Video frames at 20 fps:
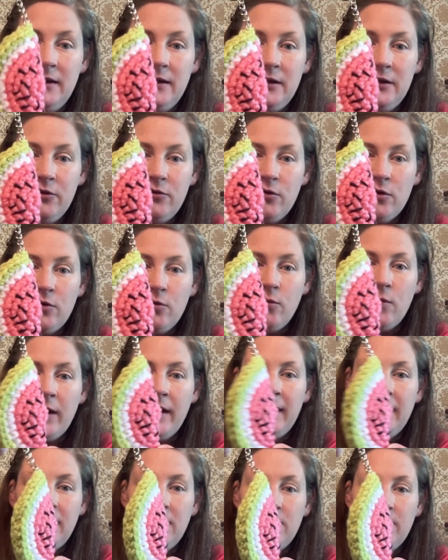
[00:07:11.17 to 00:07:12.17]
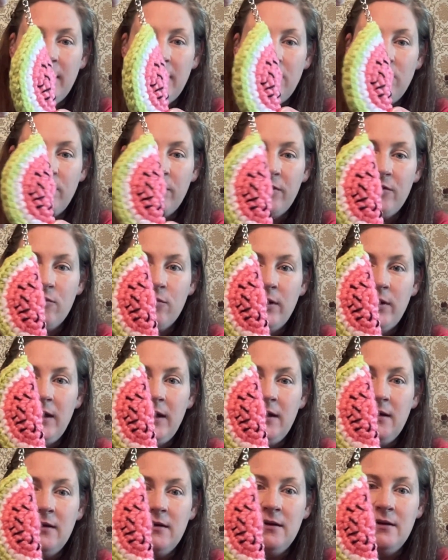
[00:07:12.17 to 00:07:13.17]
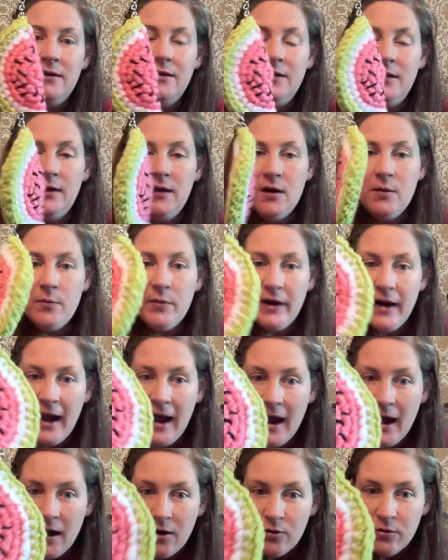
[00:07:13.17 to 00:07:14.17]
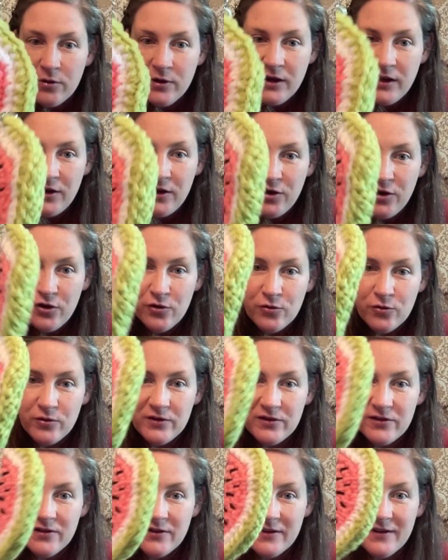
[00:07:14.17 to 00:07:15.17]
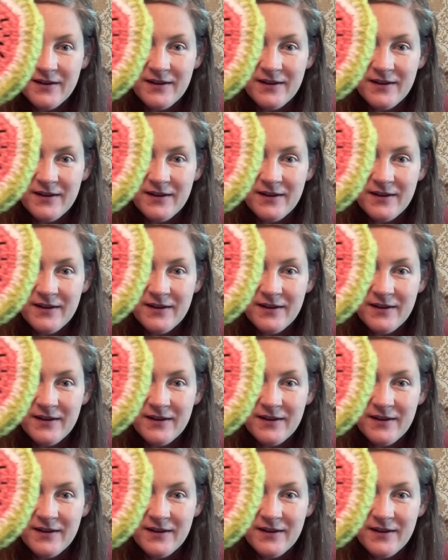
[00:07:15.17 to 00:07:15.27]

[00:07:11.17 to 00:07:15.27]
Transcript: you go to white, you end with green. But how cute.